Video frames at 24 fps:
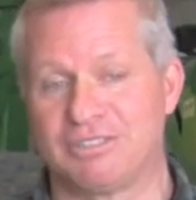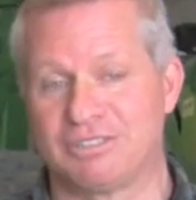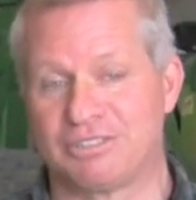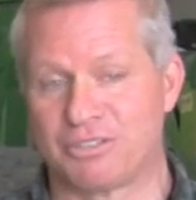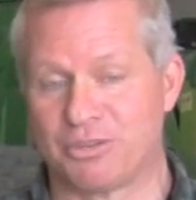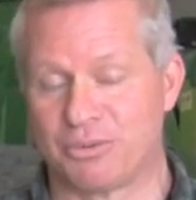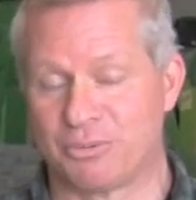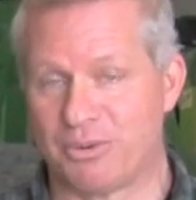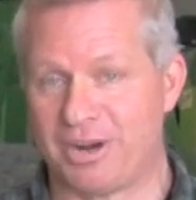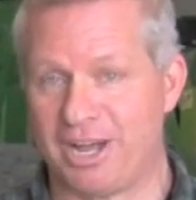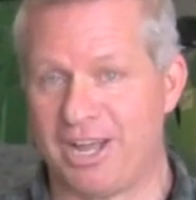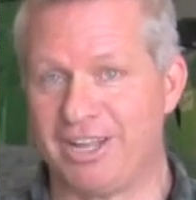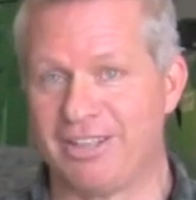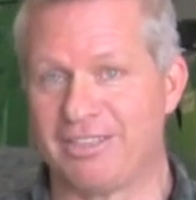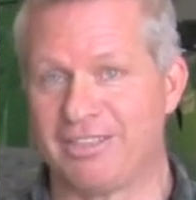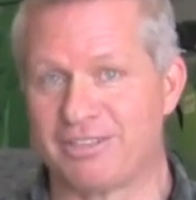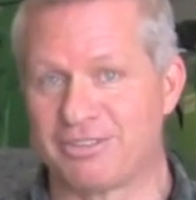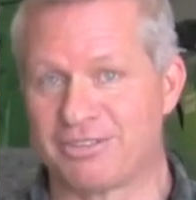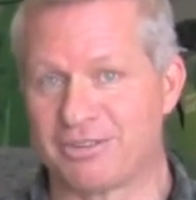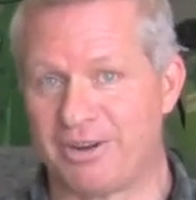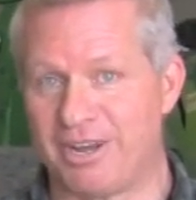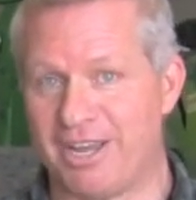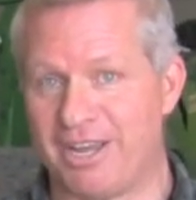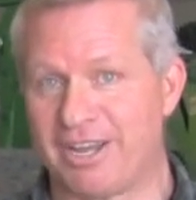to ride in the
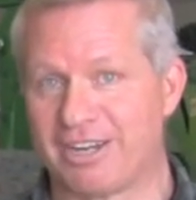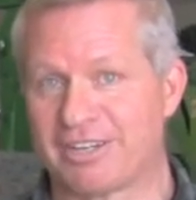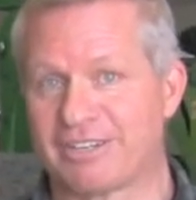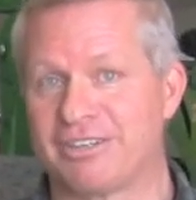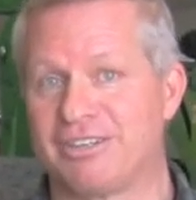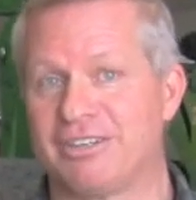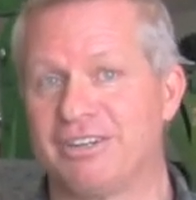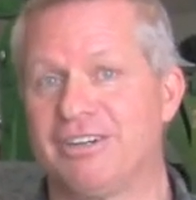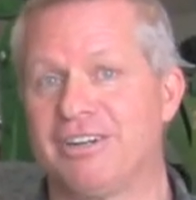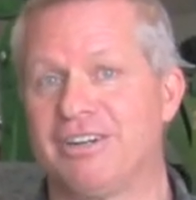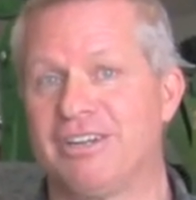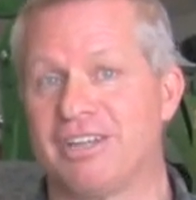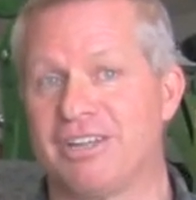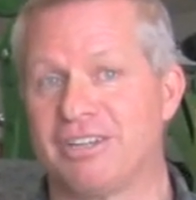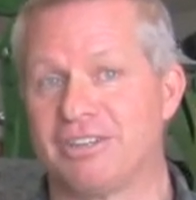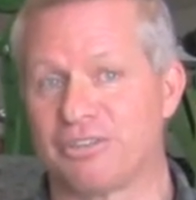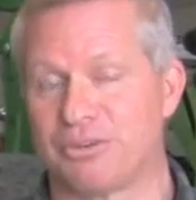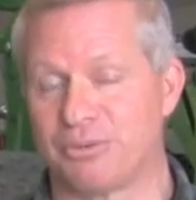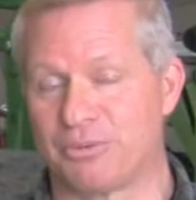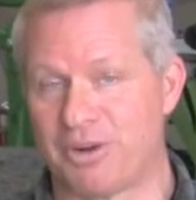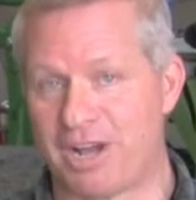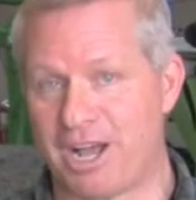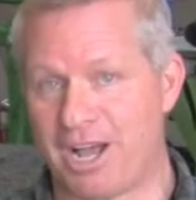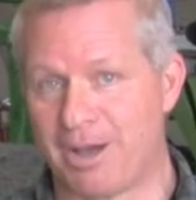tractor and
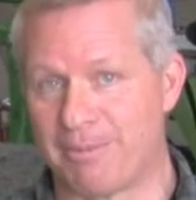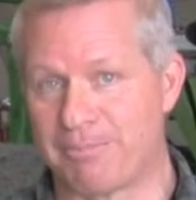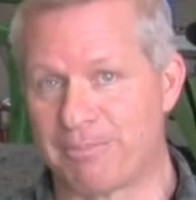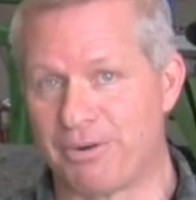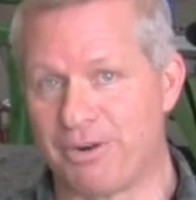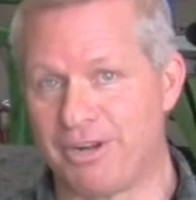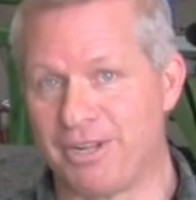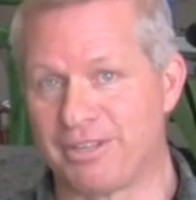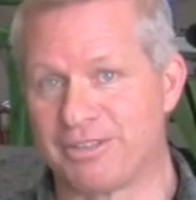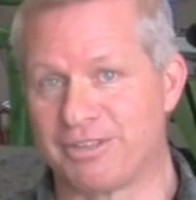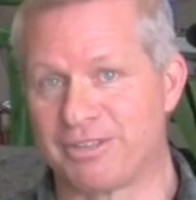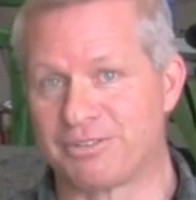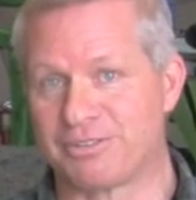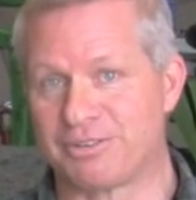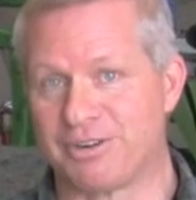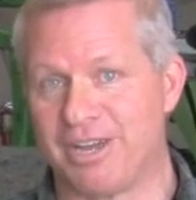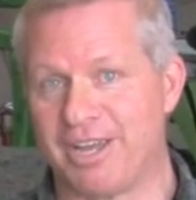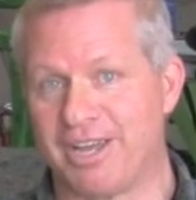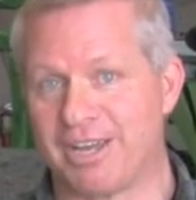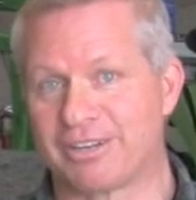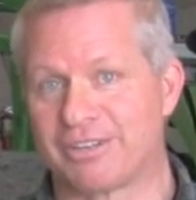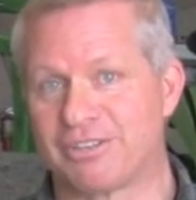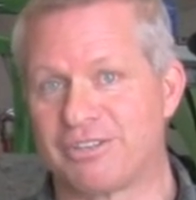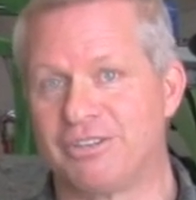to operate the
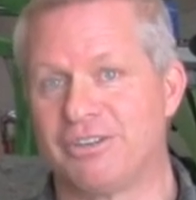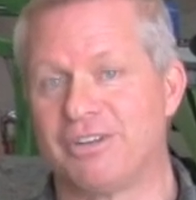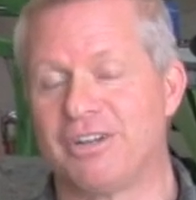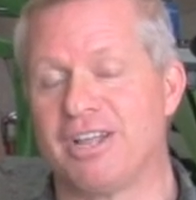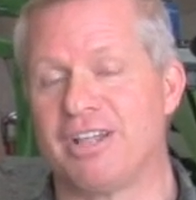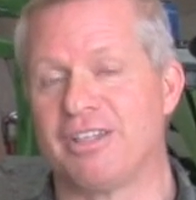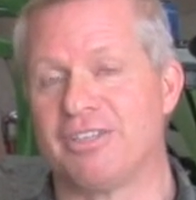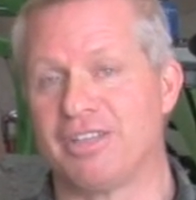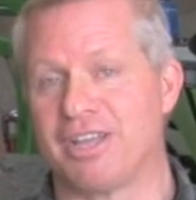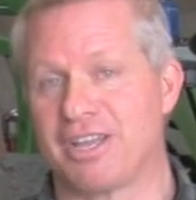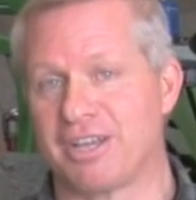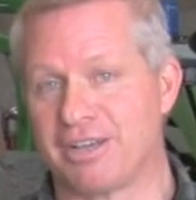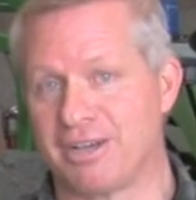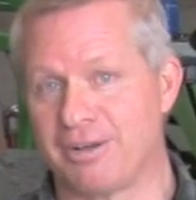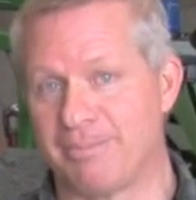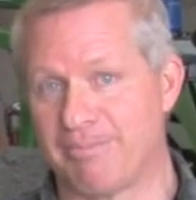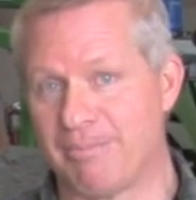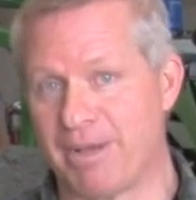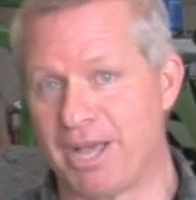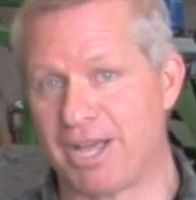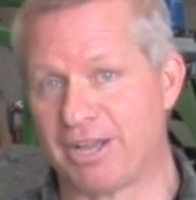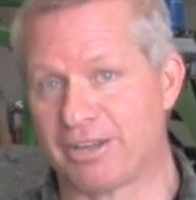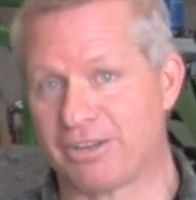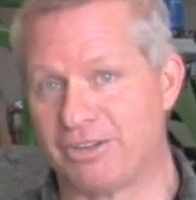tractor, and they come
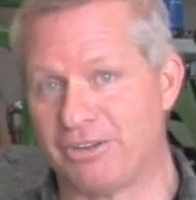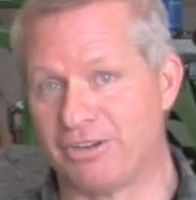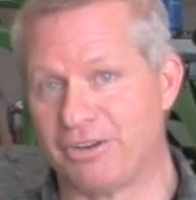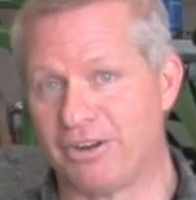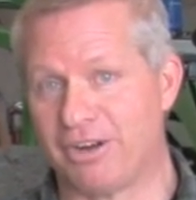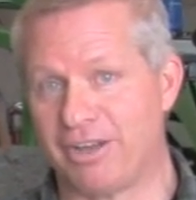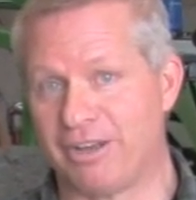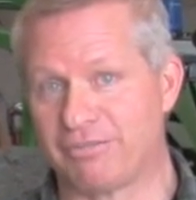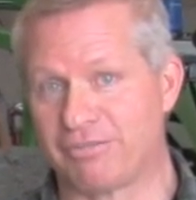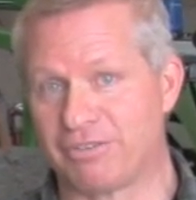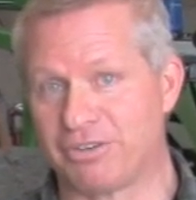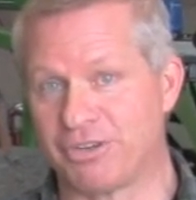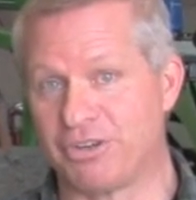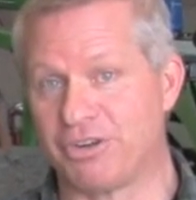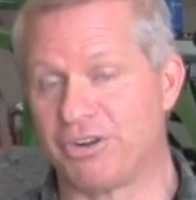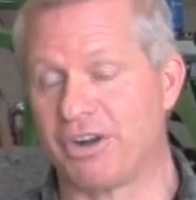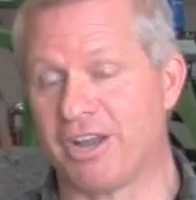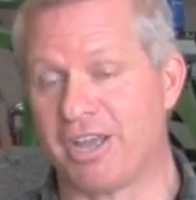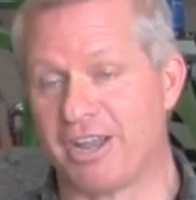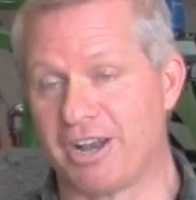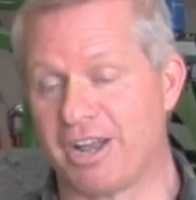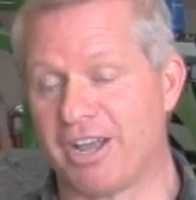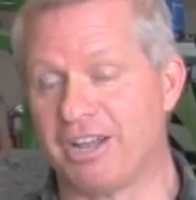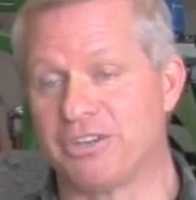back year after year.
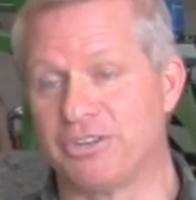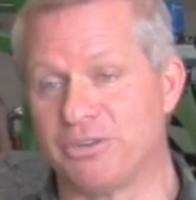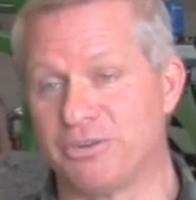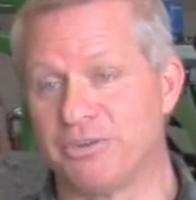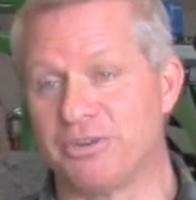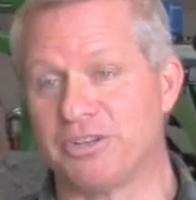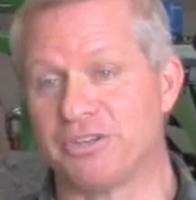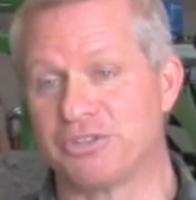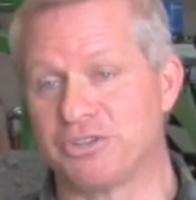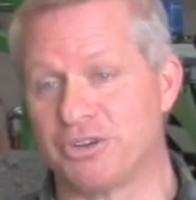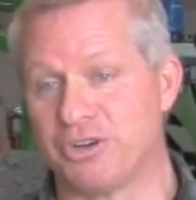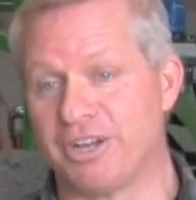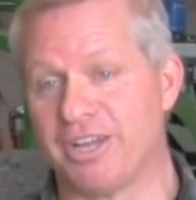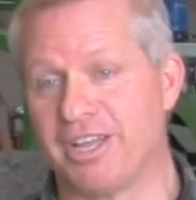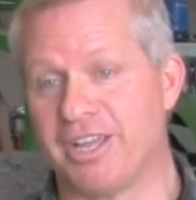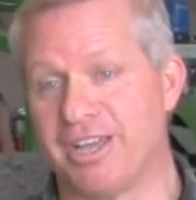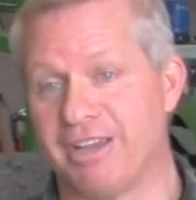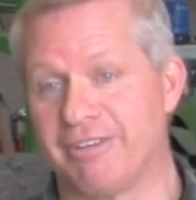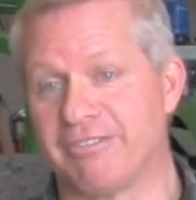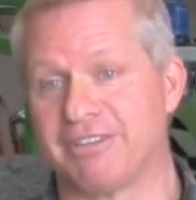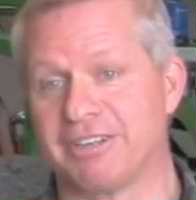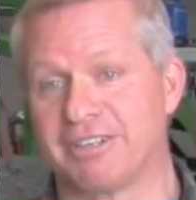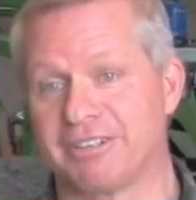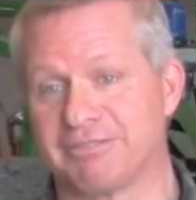And I do enjoy
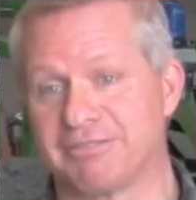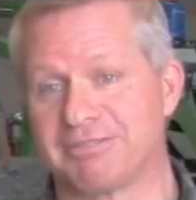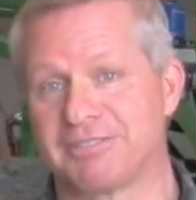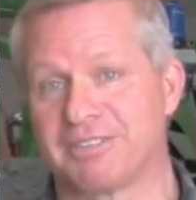having